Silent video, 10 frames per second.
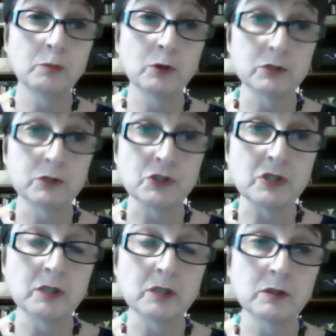poets
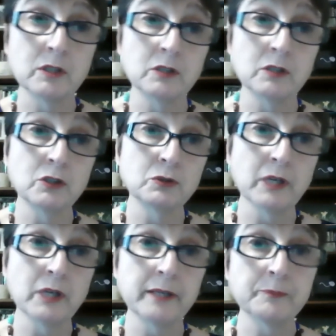in the
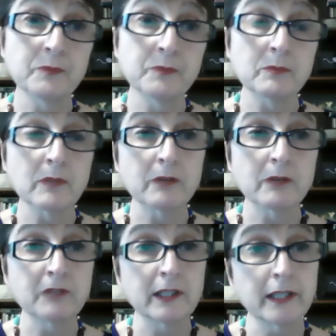UK now
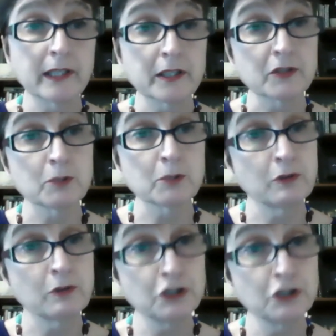finally getting some of
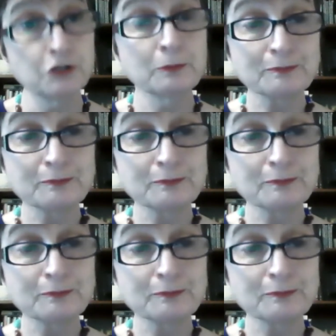their due.